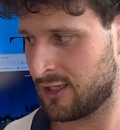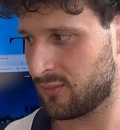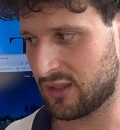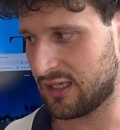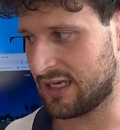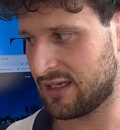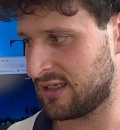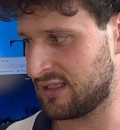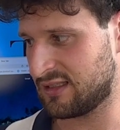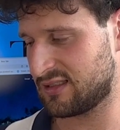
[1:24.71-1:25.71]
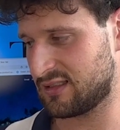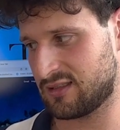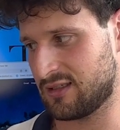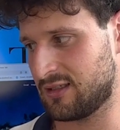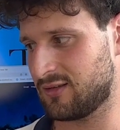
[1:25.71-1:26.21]
But yeah,
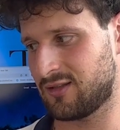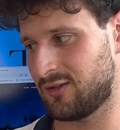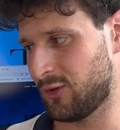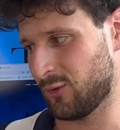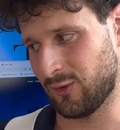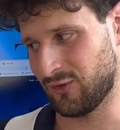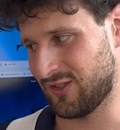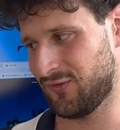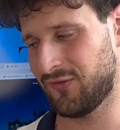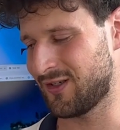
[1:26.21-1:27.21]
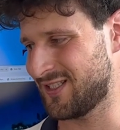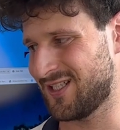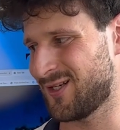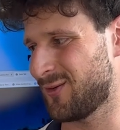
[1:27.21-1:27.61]
the tourbillon just fucks it up